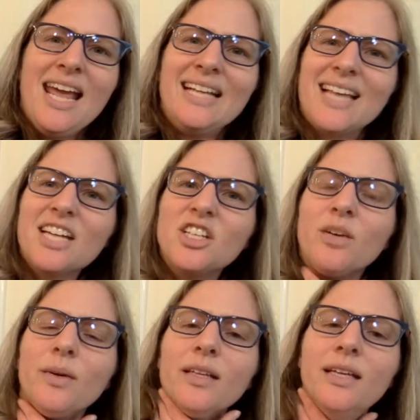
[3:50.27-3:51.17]
it's actually
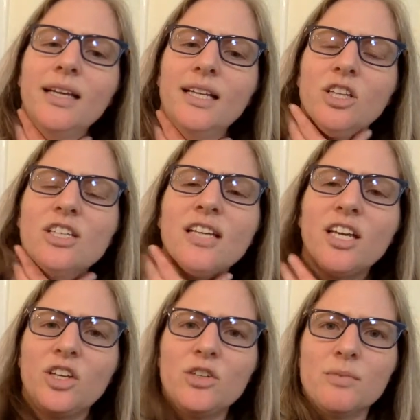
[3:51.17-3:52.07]
really it looks like
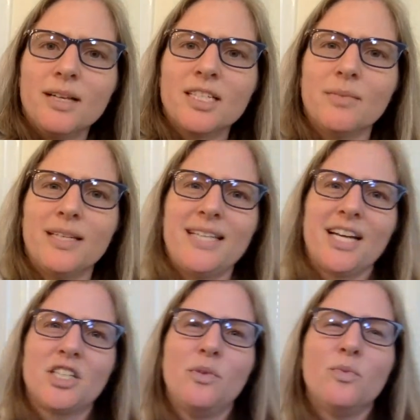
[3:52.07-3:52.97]
a huge muscle but it's
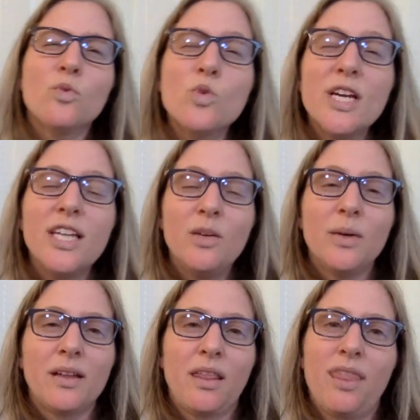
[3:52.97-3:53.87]
actually really
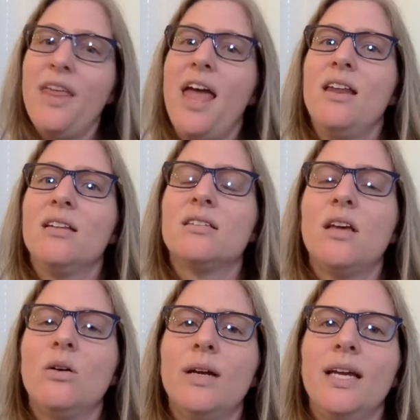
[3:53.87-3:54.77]
really thin
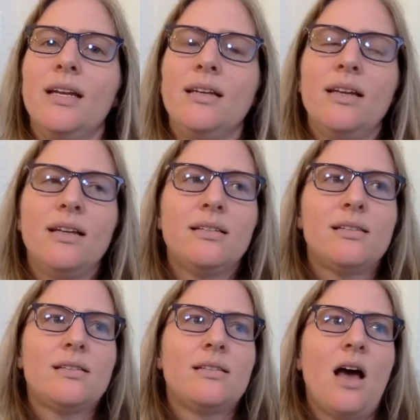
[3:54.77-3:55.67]
so it
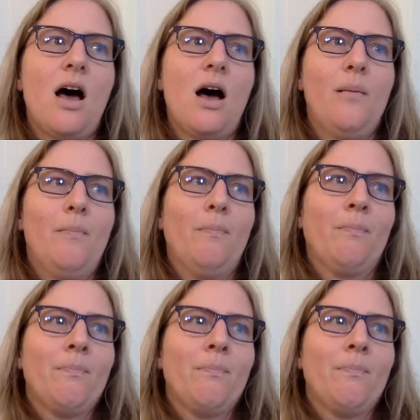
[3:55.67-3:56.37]
it's um,